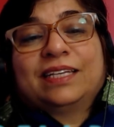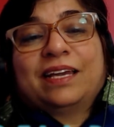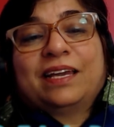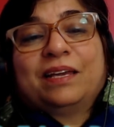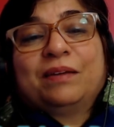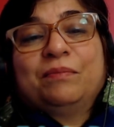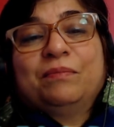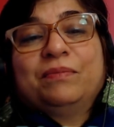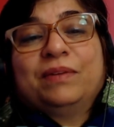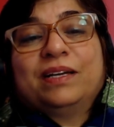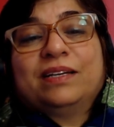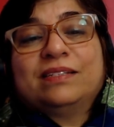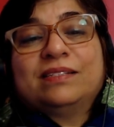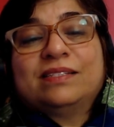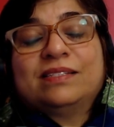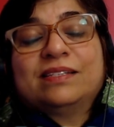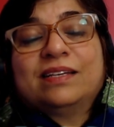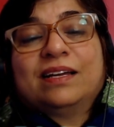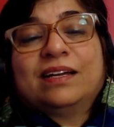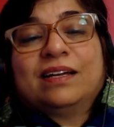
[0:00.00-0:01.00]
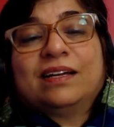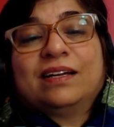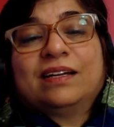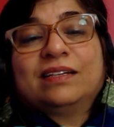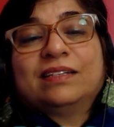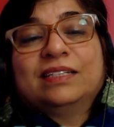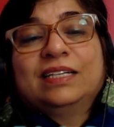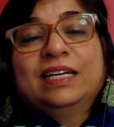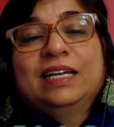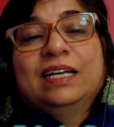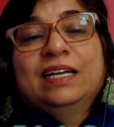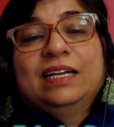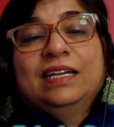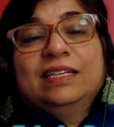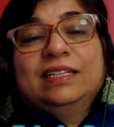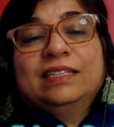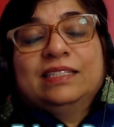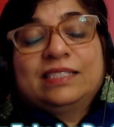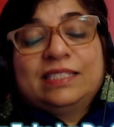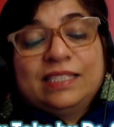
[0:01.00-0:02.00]
Okay, but
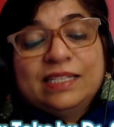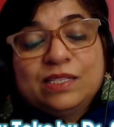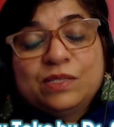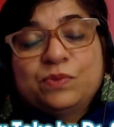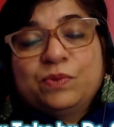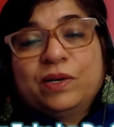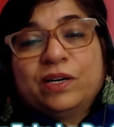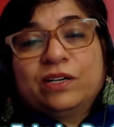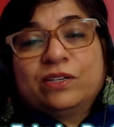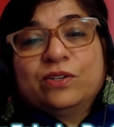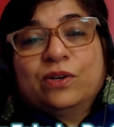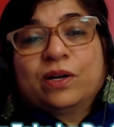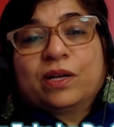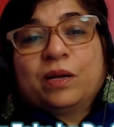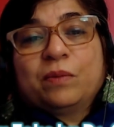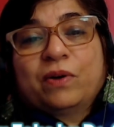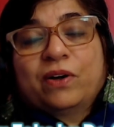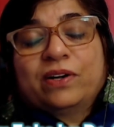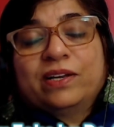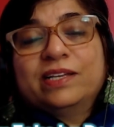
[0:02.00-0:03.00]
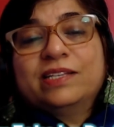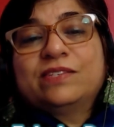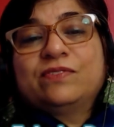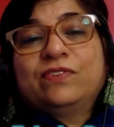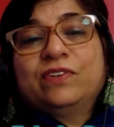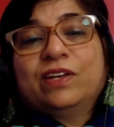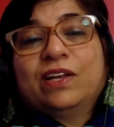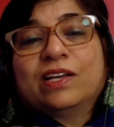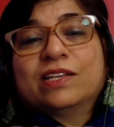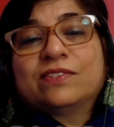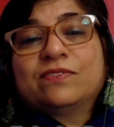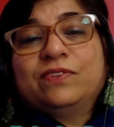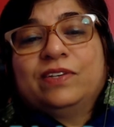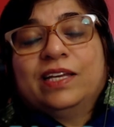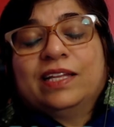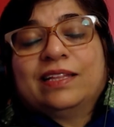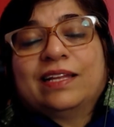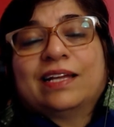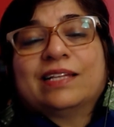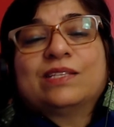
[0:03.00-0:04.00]
since we're talking about his
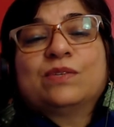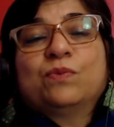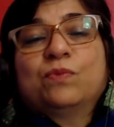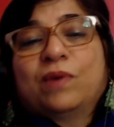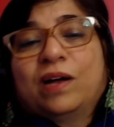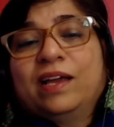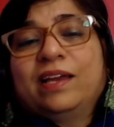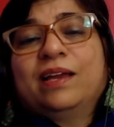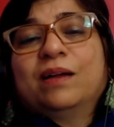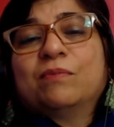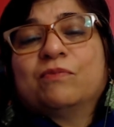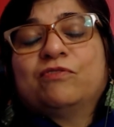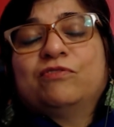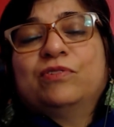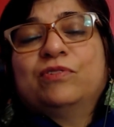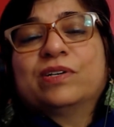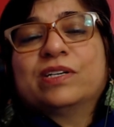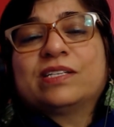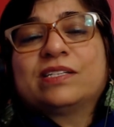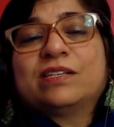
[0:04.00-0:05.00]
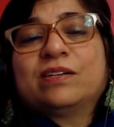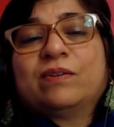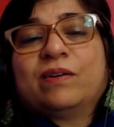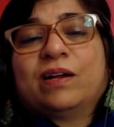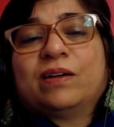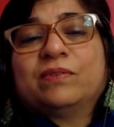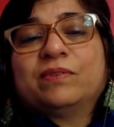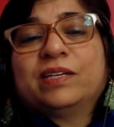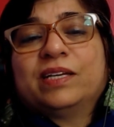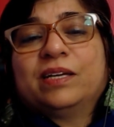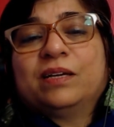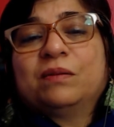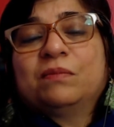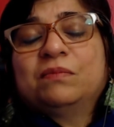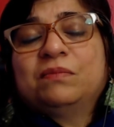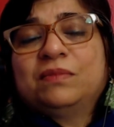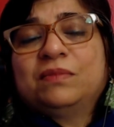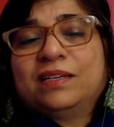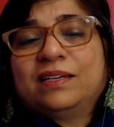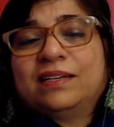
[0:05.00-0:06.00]
philosophy, and that's why I'm focused around
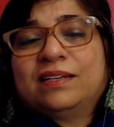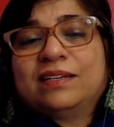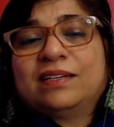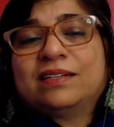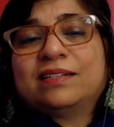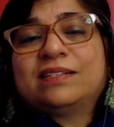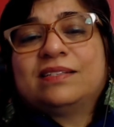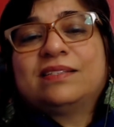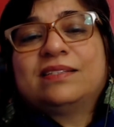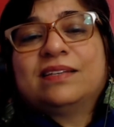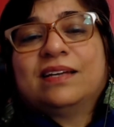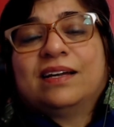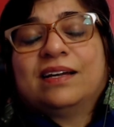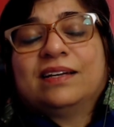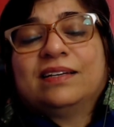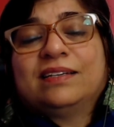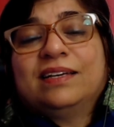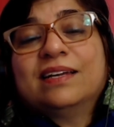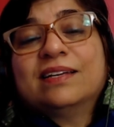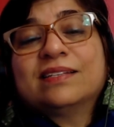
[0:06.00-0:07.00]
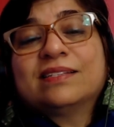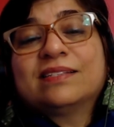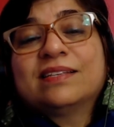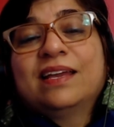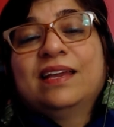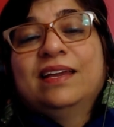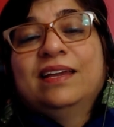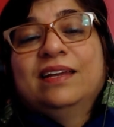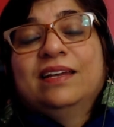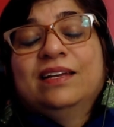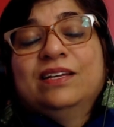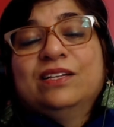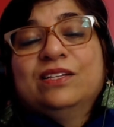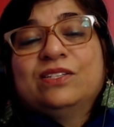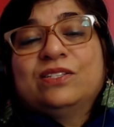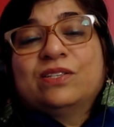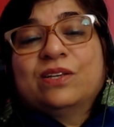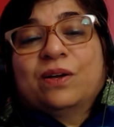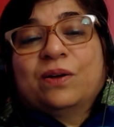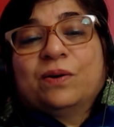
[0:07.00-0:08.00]
him, it's yes,
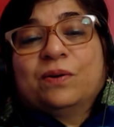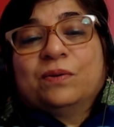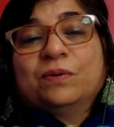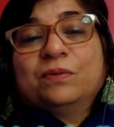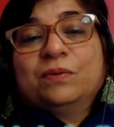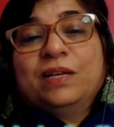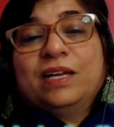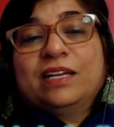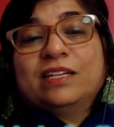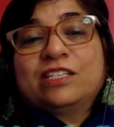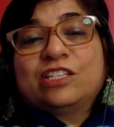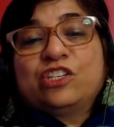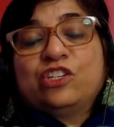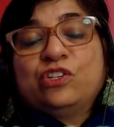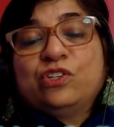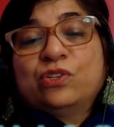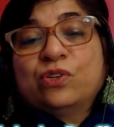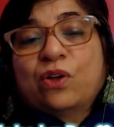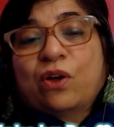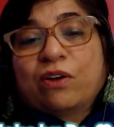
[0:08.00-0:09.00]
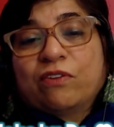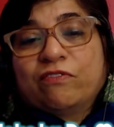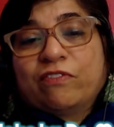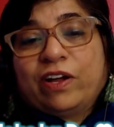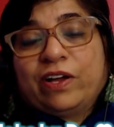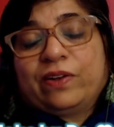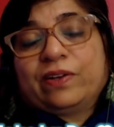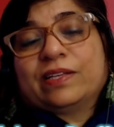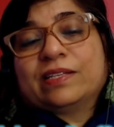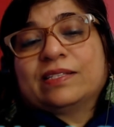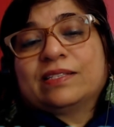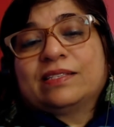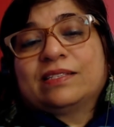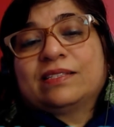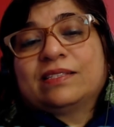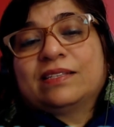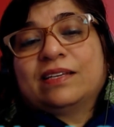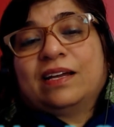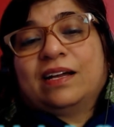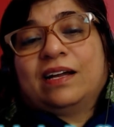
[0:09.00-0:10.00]
so it's
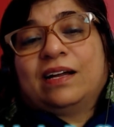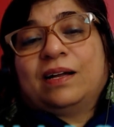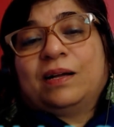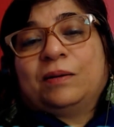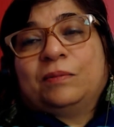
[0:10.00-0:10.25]
non-violence.